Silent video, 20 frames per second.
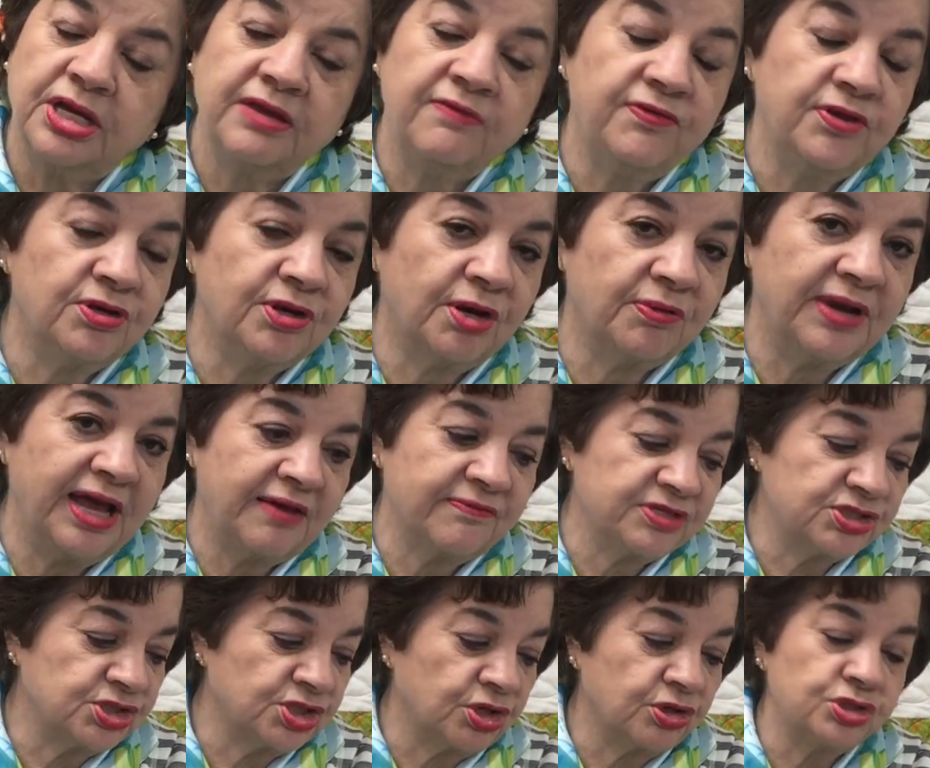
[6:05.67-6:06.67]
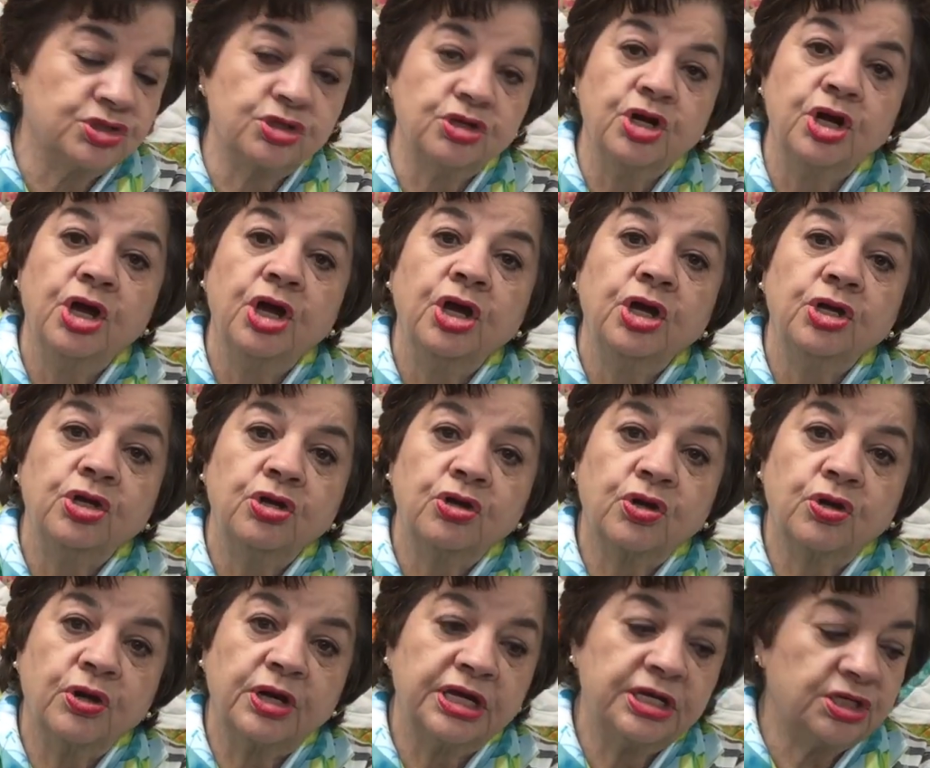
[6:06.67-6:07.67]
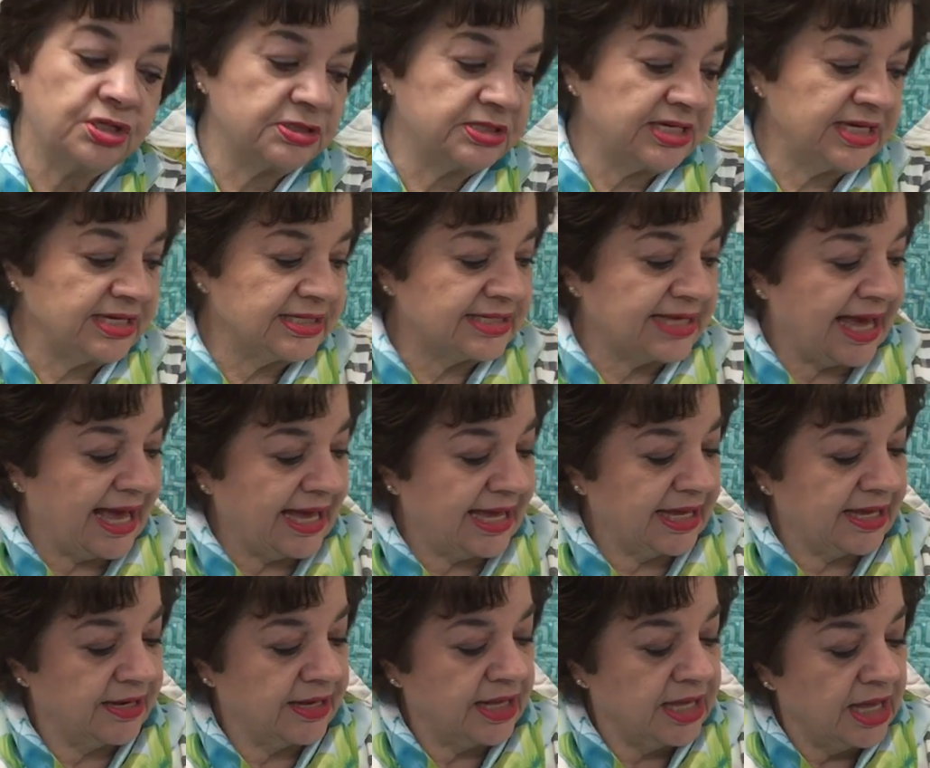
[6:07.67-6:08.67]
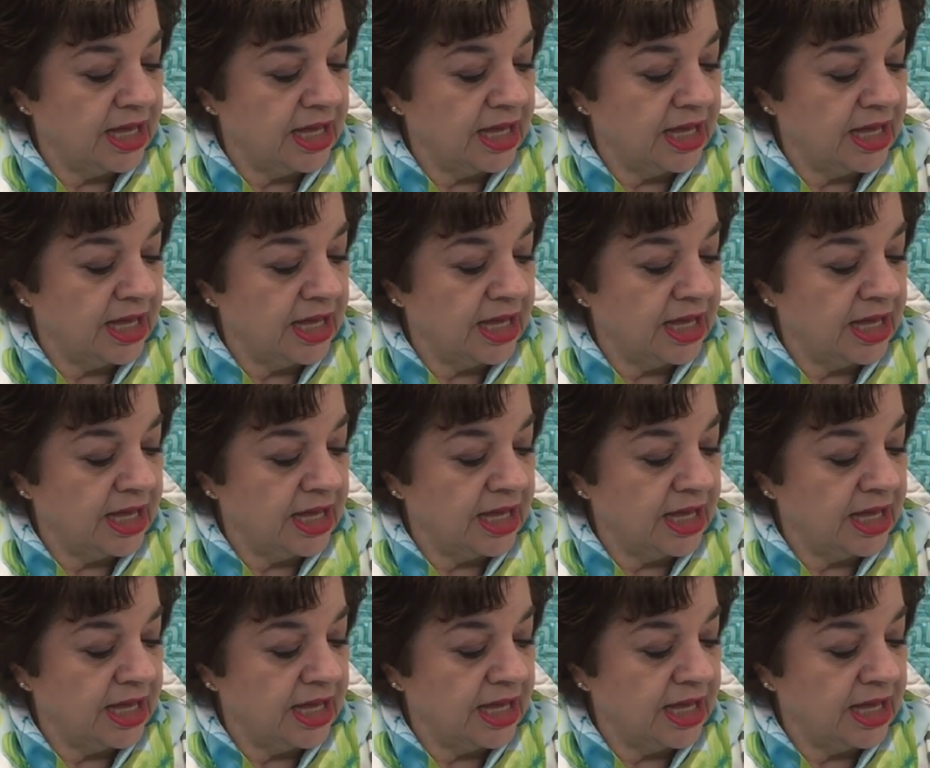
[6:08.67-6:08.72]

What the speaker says: If you don't have a serger, you're going to zigzag it.